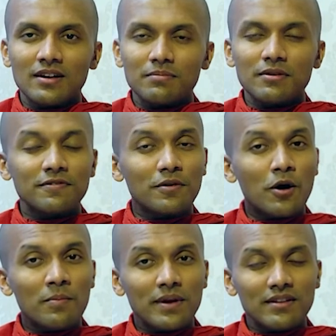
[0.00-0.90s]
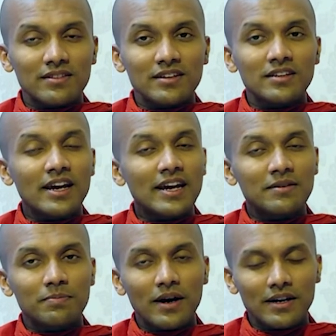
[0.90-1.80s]
performing the great
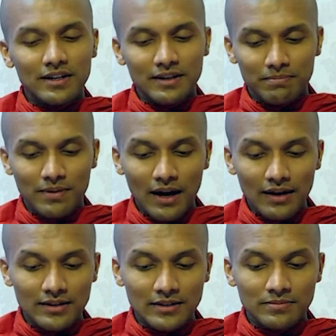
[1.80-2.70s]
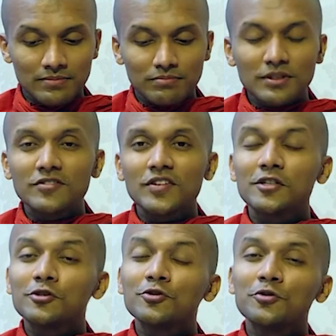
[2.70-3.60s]
parinibbana
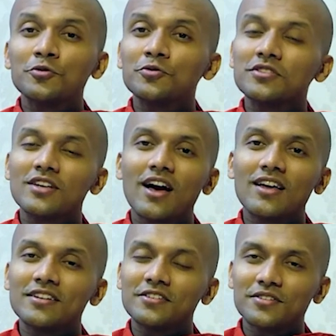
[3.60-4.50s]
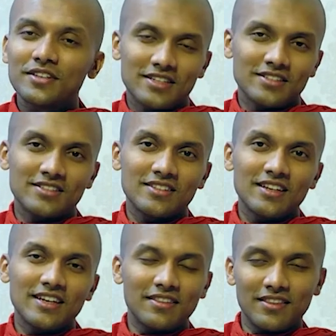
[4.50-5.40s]
between two sala trees
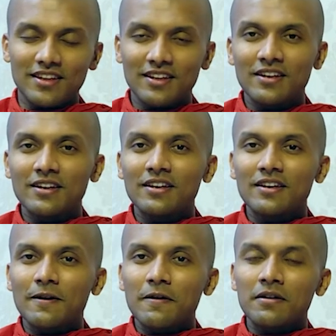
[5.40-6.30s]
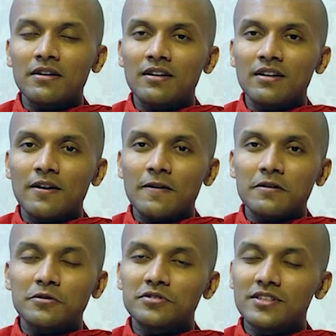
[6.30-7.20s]
in the
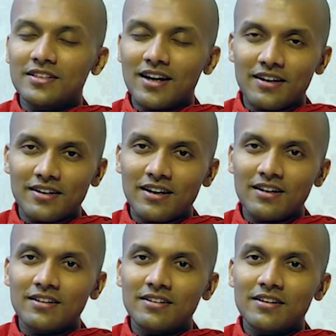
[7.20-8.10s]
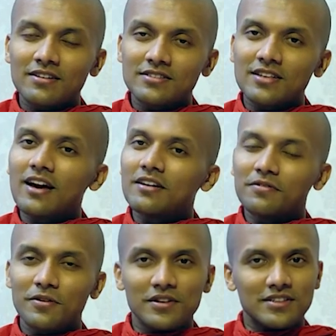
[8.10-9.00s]
Kusinara Sala
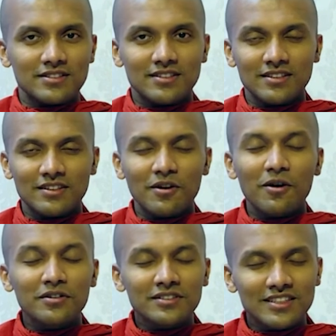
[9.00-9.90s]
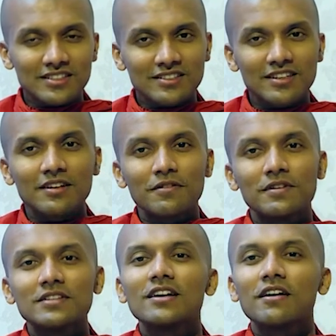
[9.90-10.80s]
forest on this
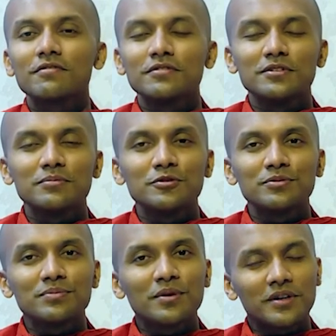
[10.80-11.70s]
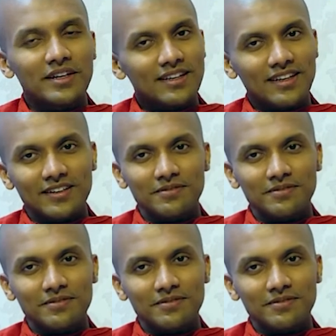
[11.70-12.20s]
Vesak full moon Poya day.